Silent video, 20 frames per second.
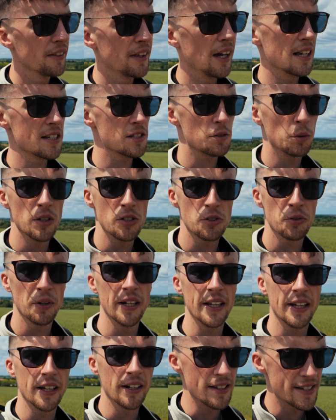that's what's
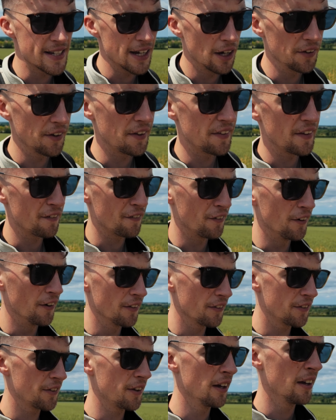really going to tell the
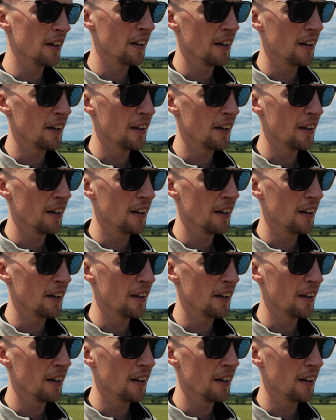difference.